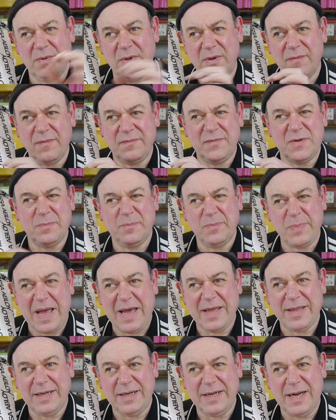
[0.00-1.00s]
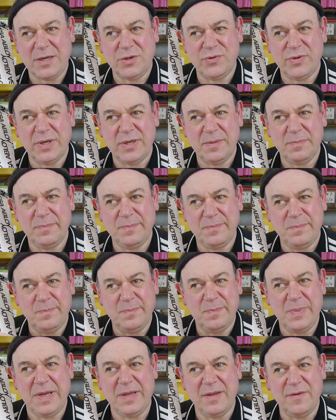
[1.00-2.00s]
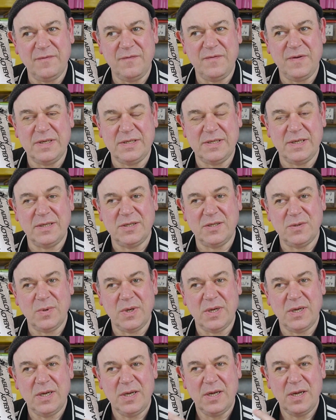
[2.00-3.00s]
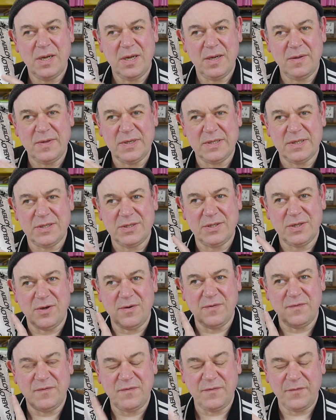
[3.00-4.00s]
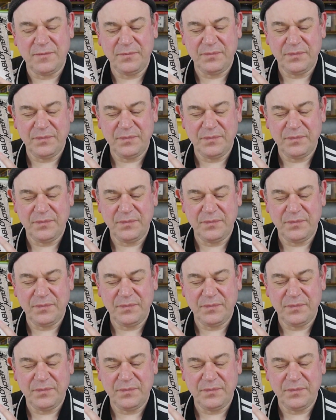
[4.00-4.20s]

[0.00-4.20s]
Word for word: You have to buy the electric bit that fits into it. There's a sort of